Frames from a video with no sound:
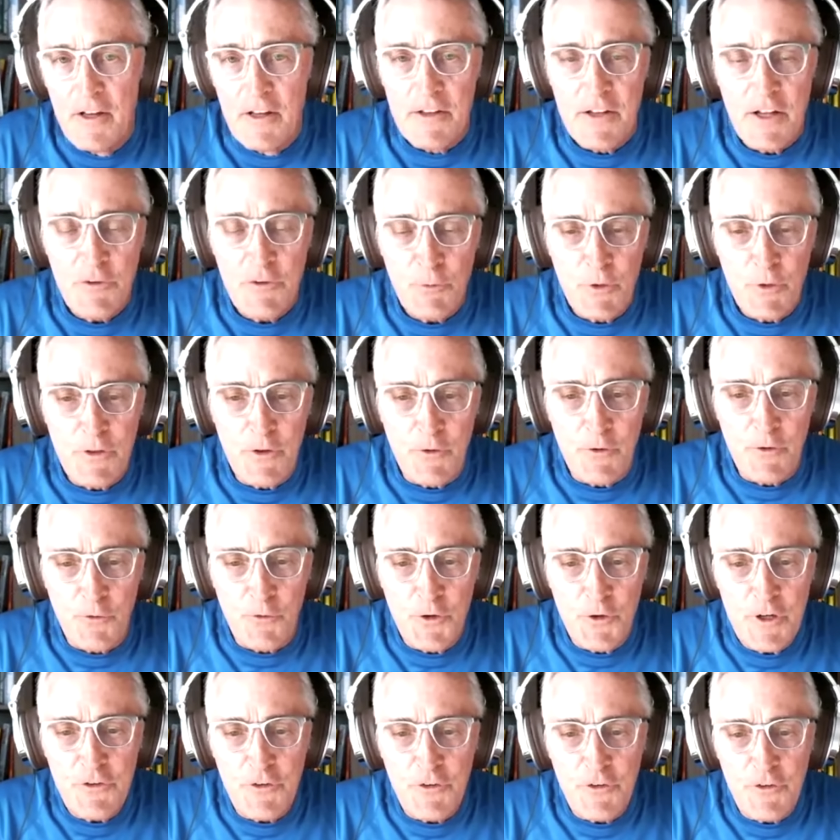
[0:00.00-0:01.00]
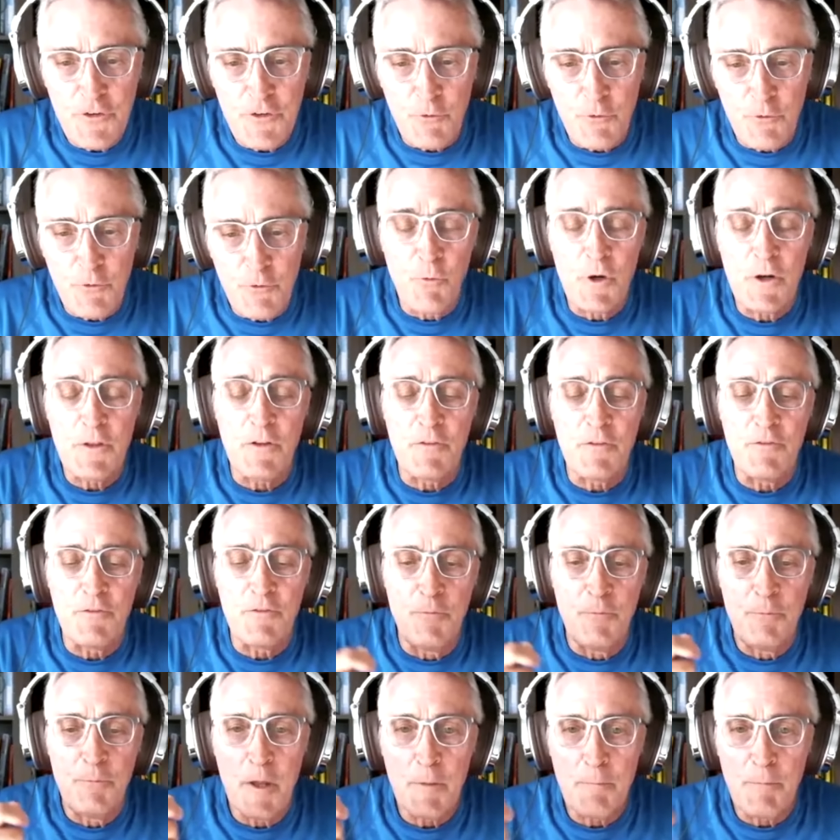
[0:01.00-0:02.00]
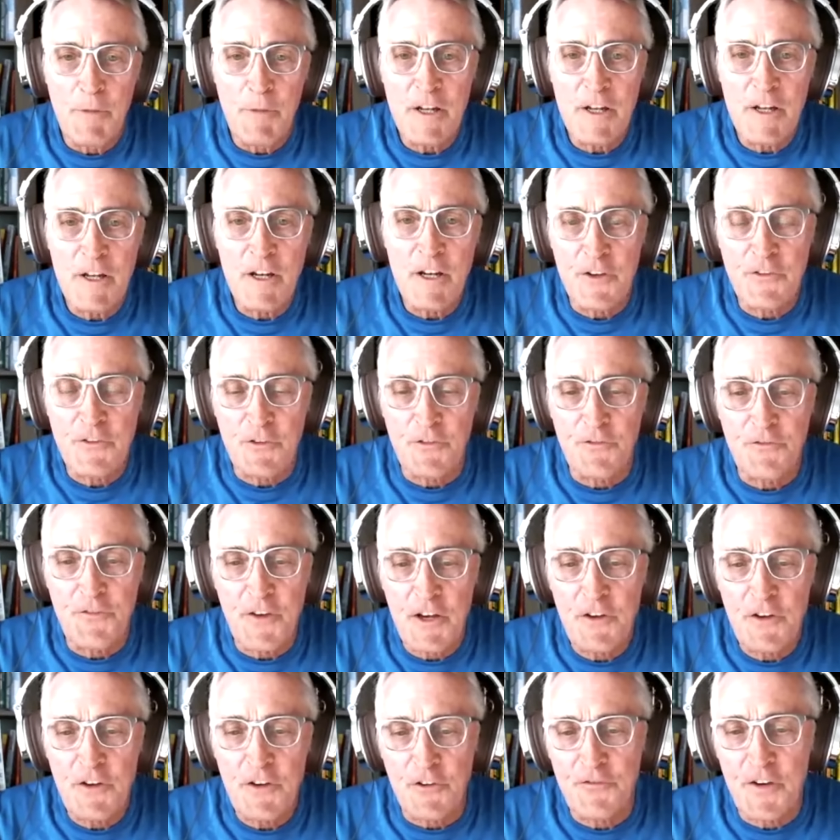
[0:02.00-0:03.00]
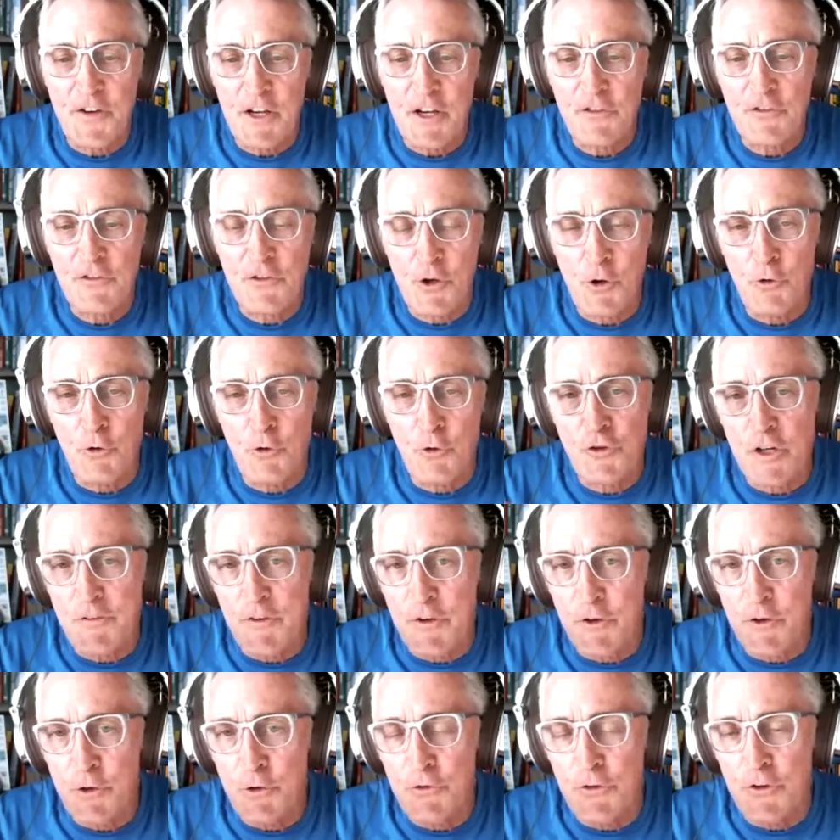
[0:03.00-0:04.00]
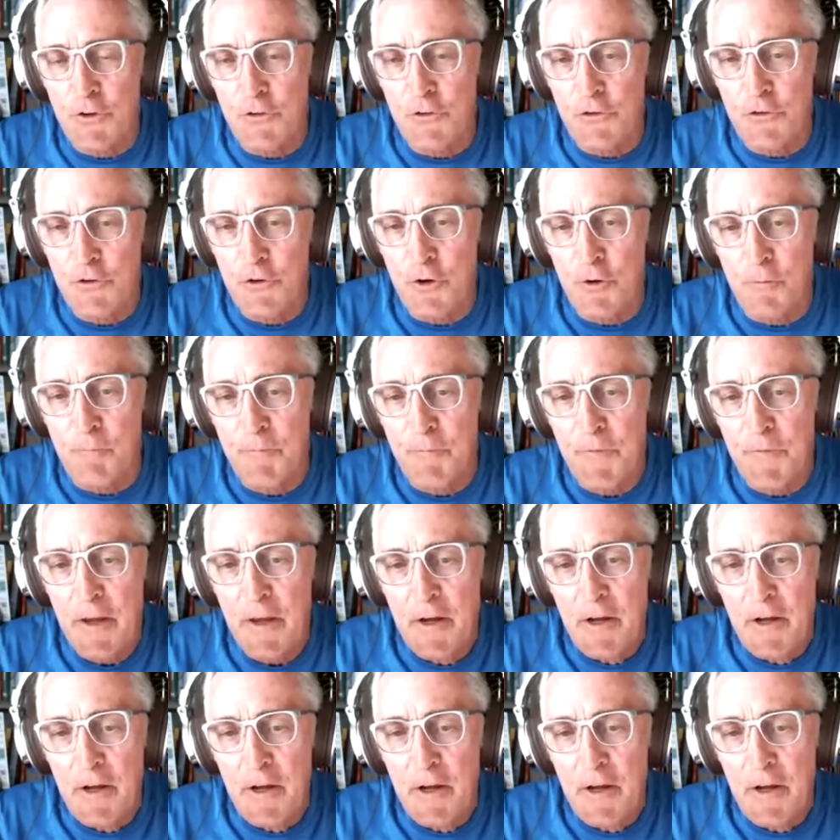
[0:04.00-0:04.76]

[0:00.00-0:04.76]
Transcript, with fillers: That's one of the reasons, one, one of the, the benefits of face-to-face coaching, even using Zoom.